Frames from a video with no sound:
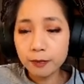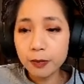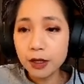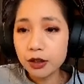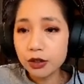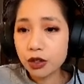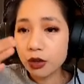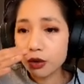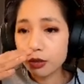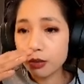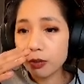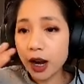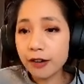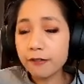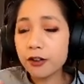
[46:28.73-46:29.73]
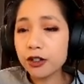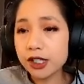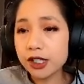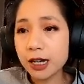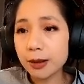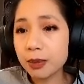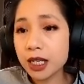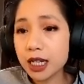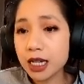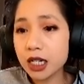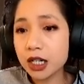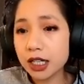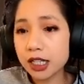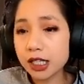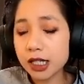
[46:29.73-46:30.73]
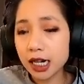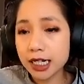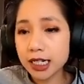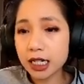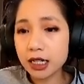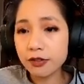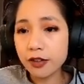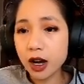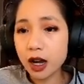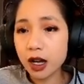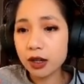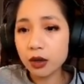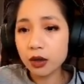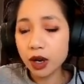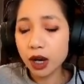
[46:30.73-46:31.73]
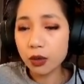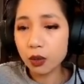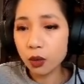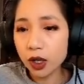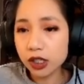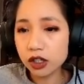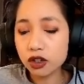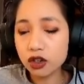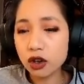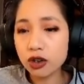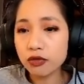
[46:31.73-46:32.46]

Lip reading: So my first step here is to identify, okay, what's the charge of the